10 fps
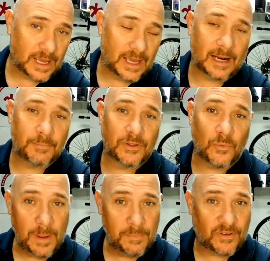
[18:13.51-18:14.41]
and I put the
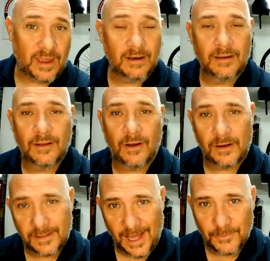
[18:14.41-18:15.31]
website
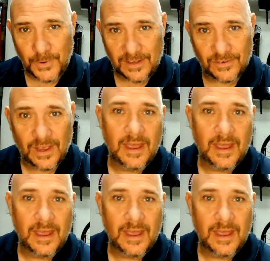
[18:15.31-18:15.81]
on Cloudways.